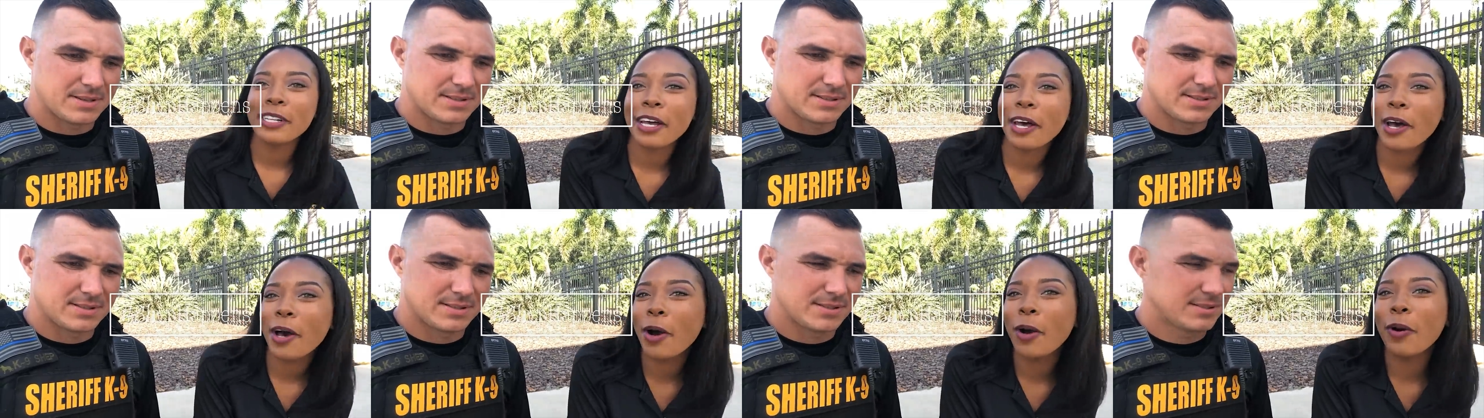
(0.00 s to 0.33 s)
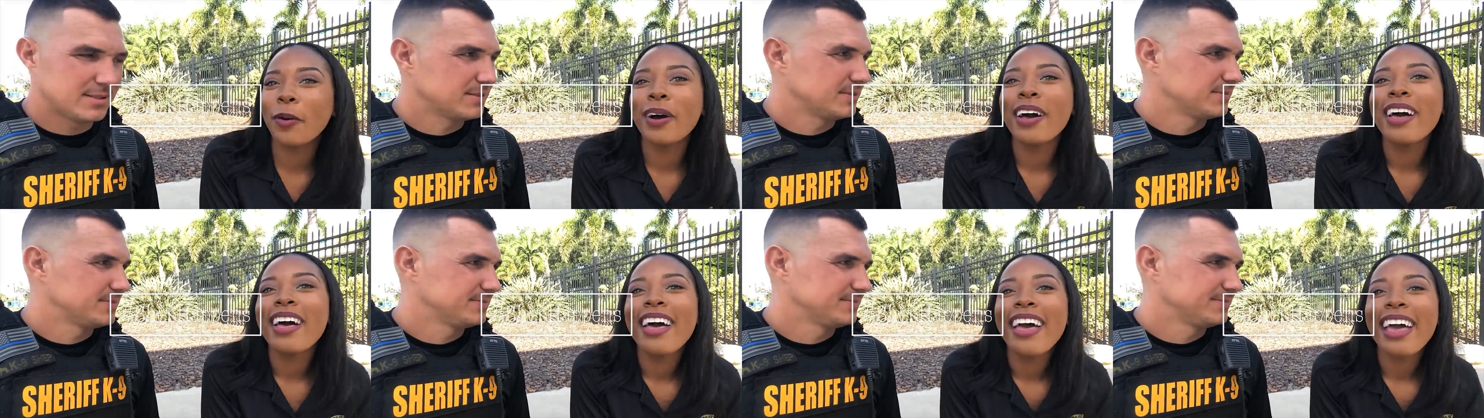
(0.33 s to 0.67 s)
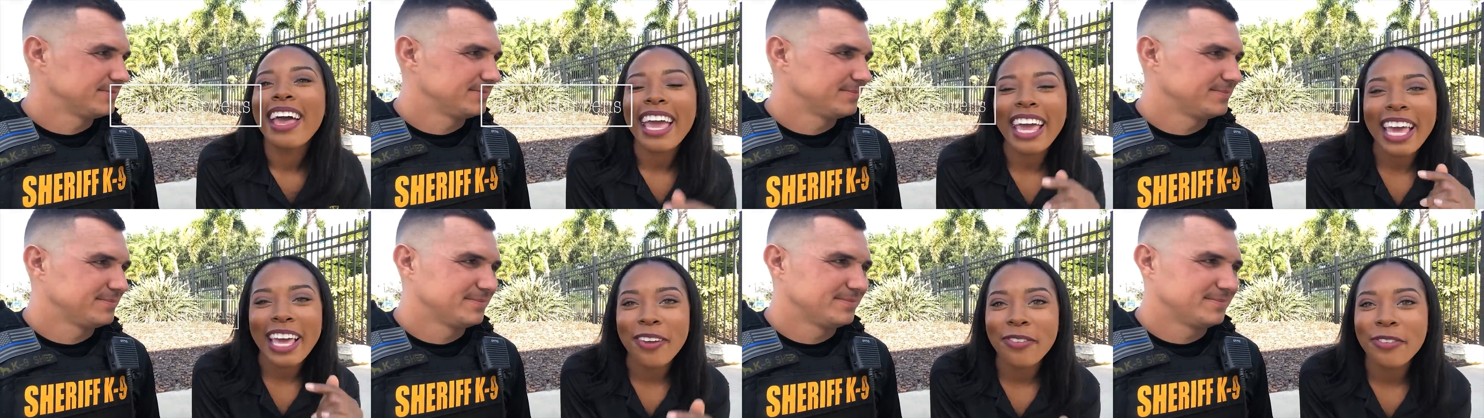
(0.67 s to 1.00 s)

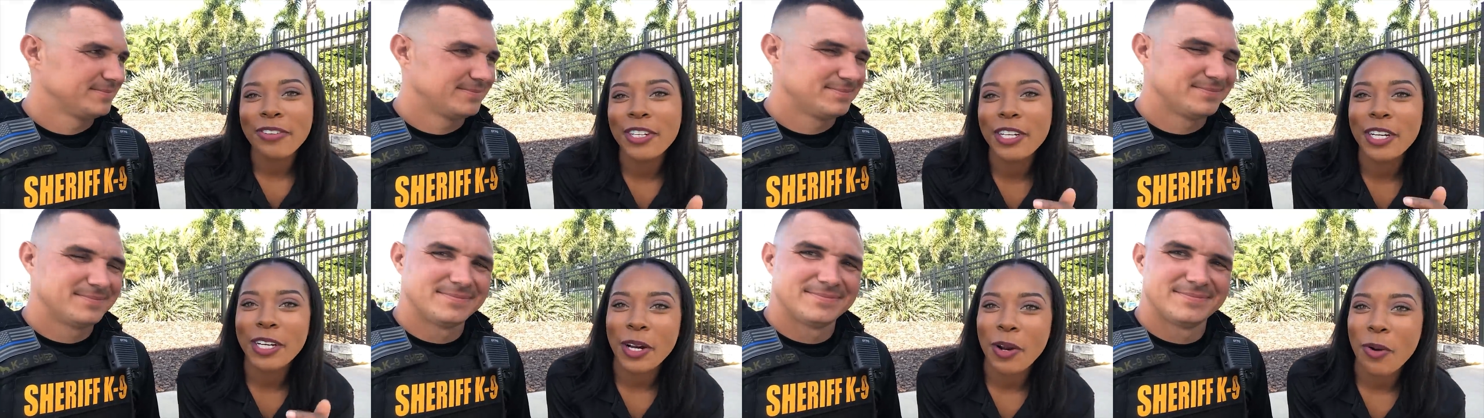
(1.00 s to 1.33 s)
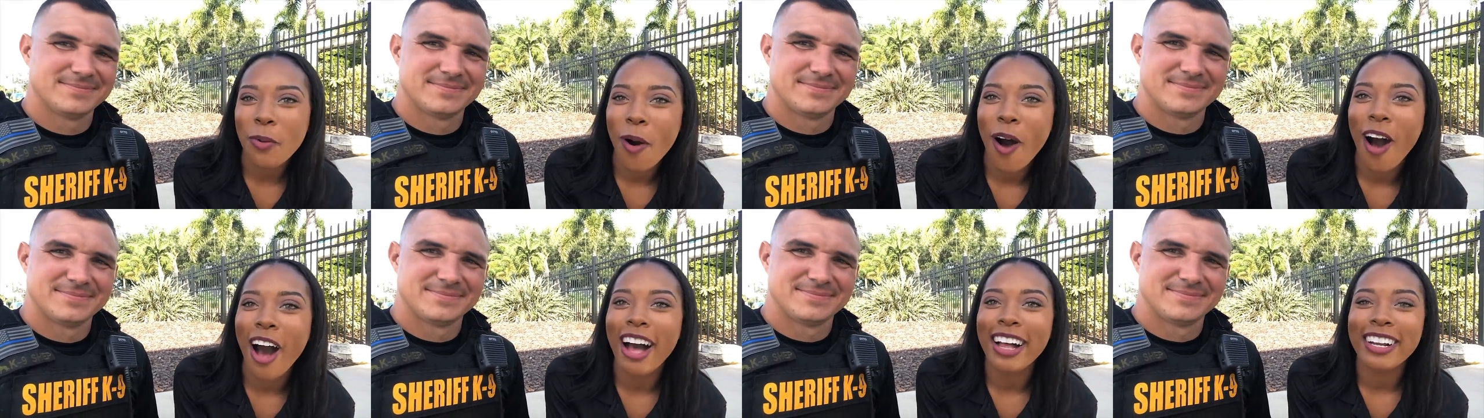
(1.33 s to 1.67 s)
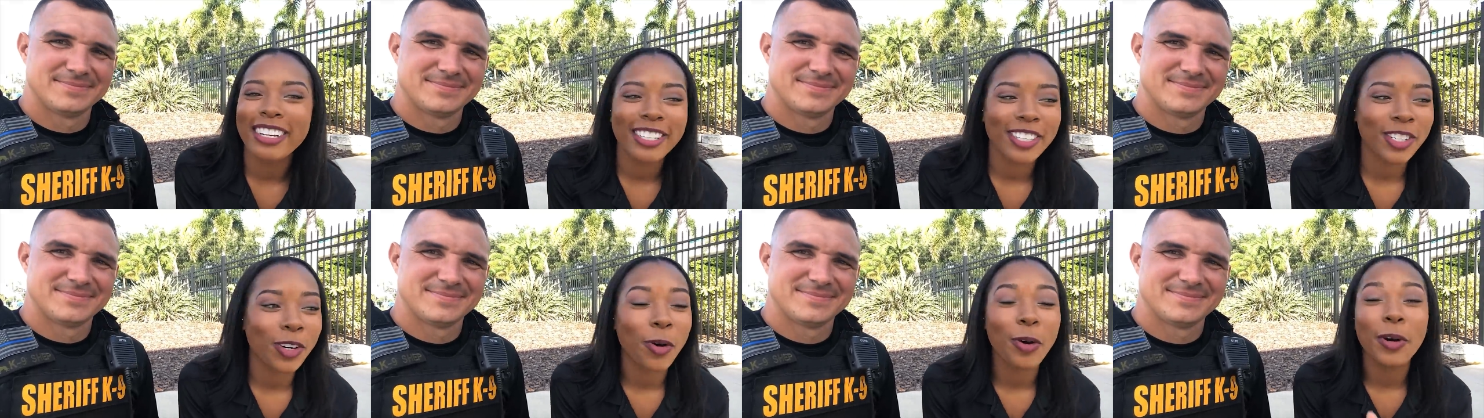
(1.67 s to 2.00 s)
Speaker 1: below if you're gonna
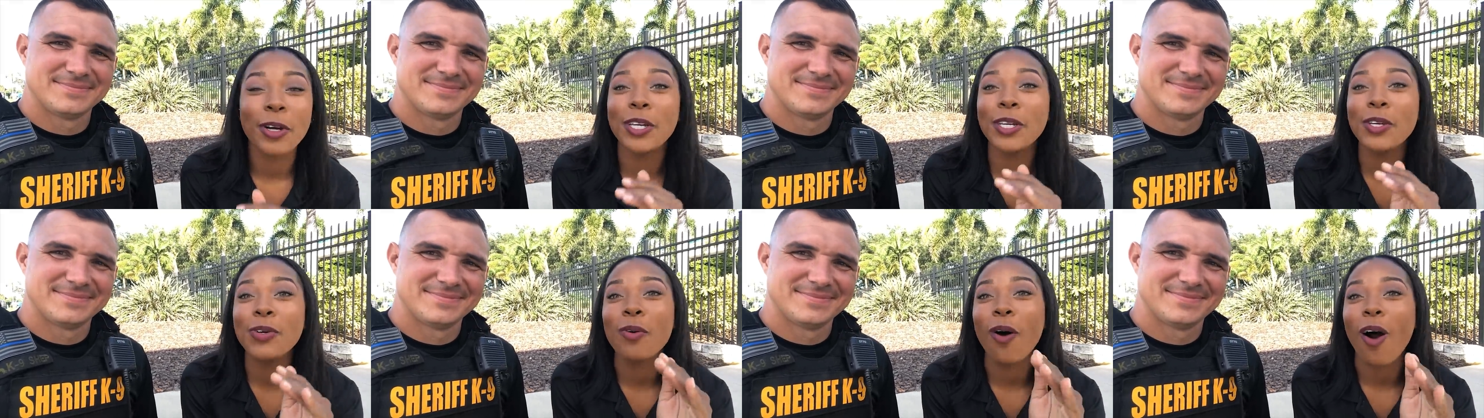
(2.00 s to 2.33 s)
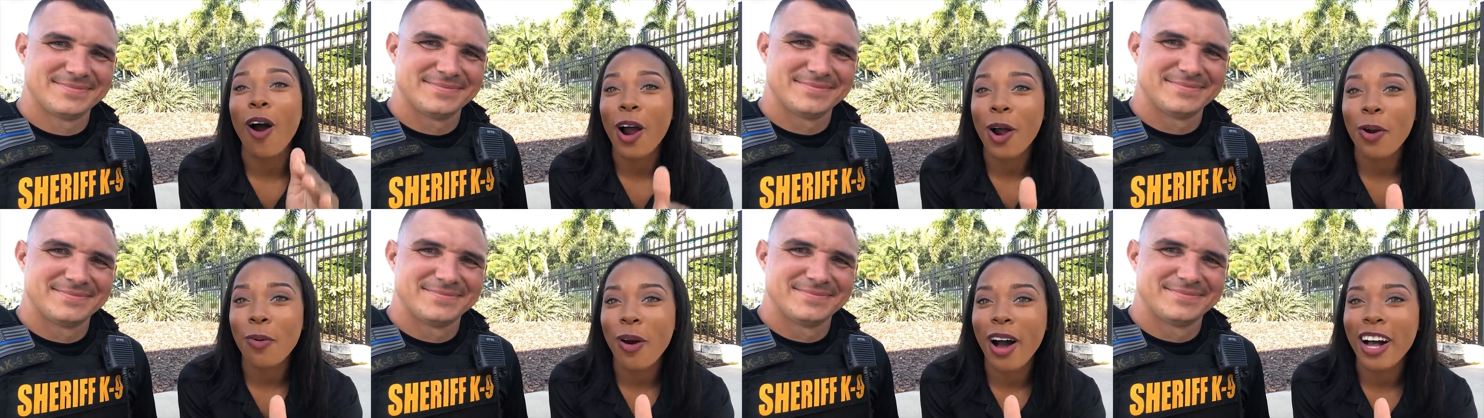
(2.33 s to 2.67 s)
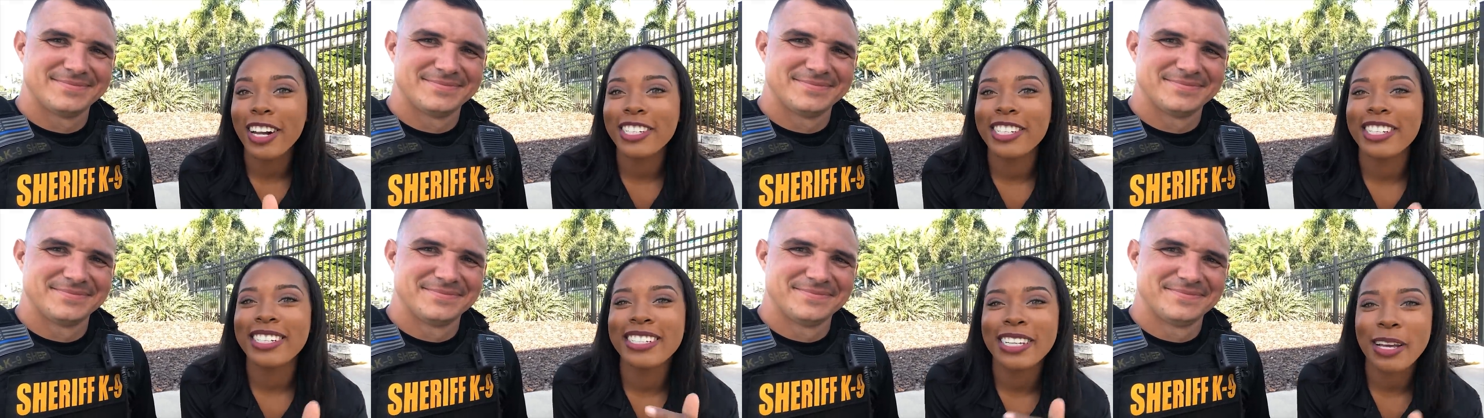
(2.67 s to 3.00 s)
watch or you are
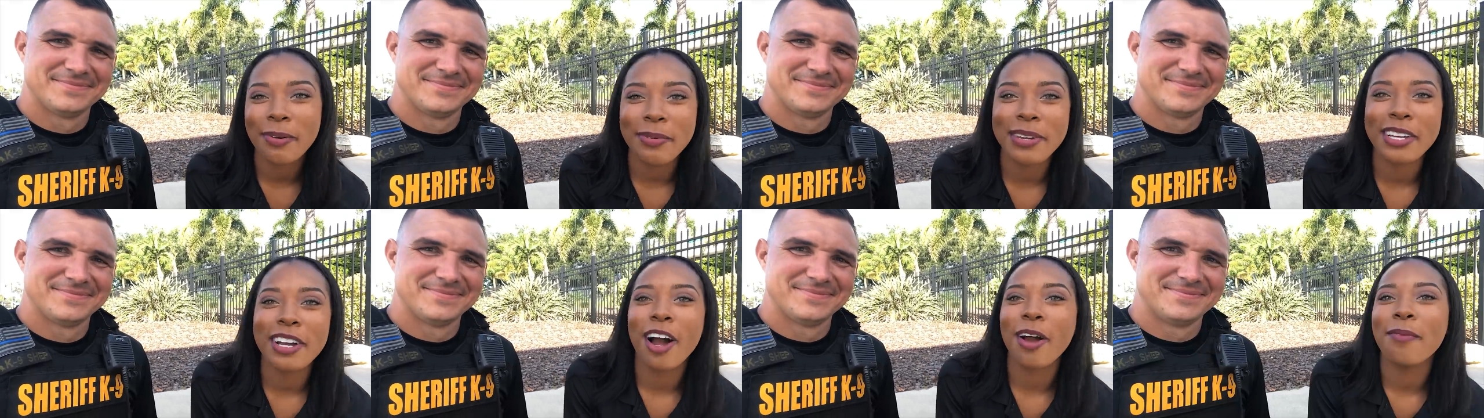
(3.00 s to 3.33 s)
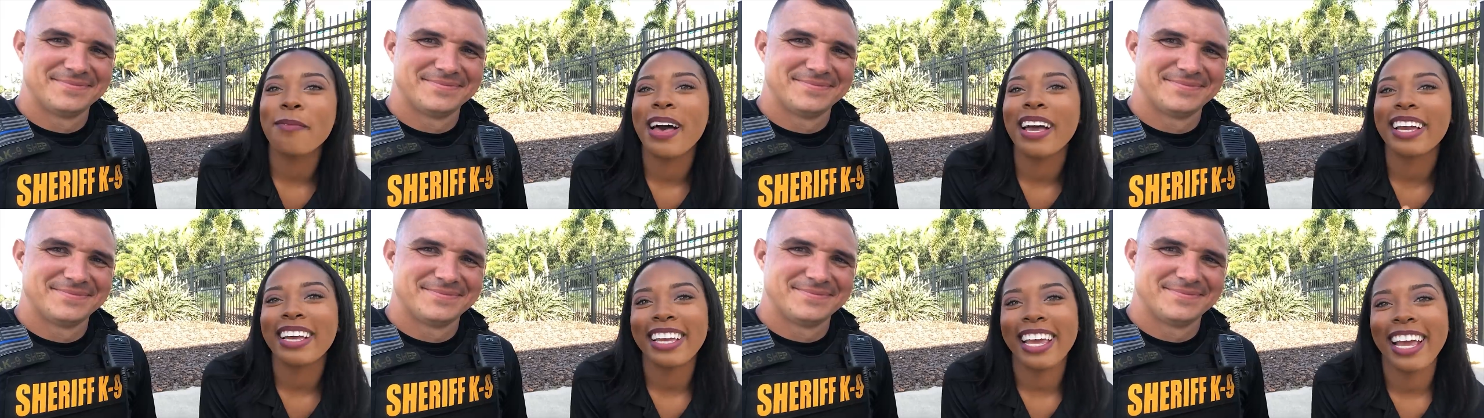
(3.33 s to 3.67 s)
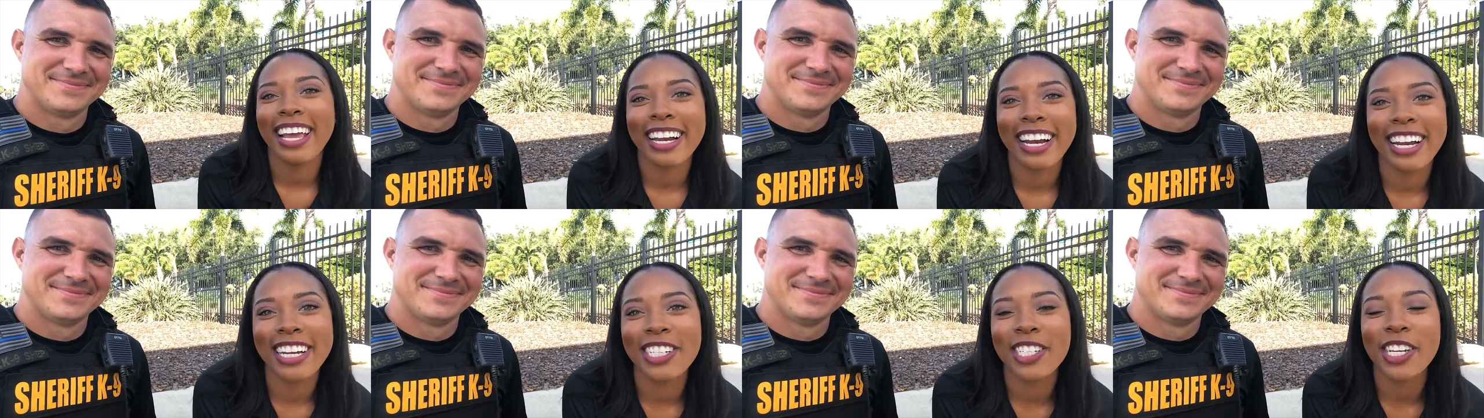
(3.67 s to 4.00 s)
watching Deputy Carmack and
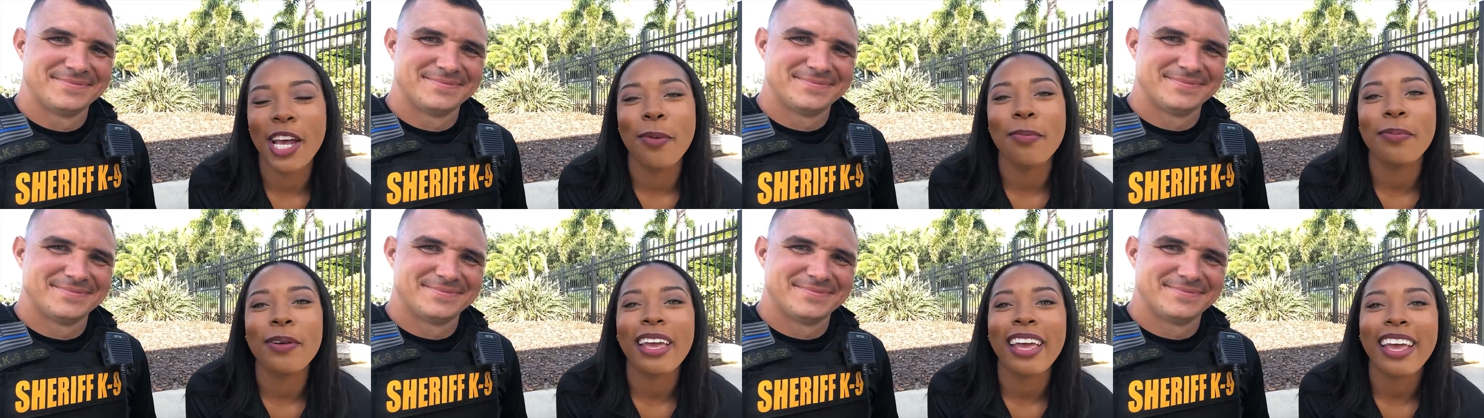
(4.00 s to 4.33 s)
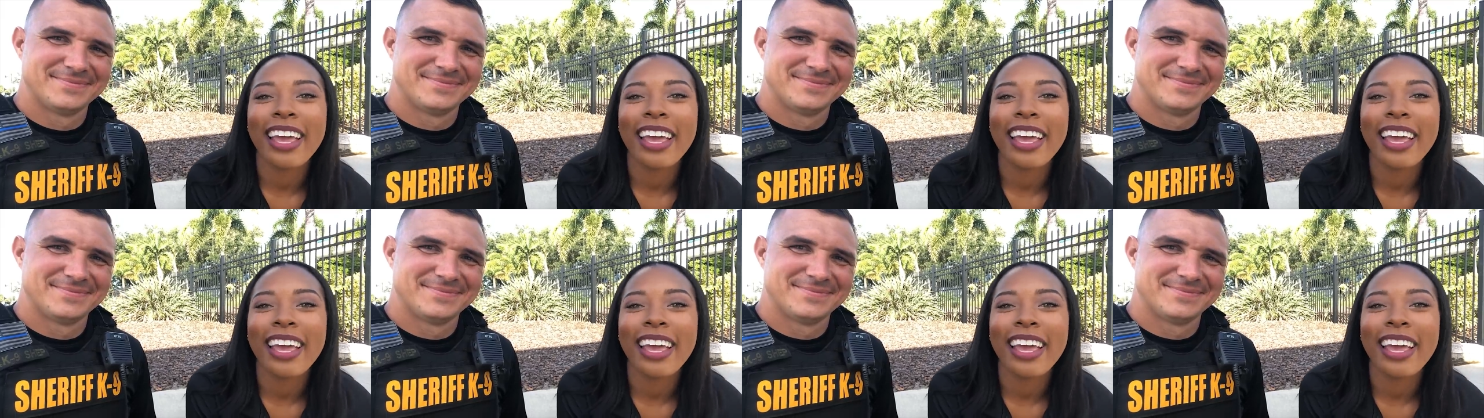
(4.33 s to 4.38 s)
Canine Shep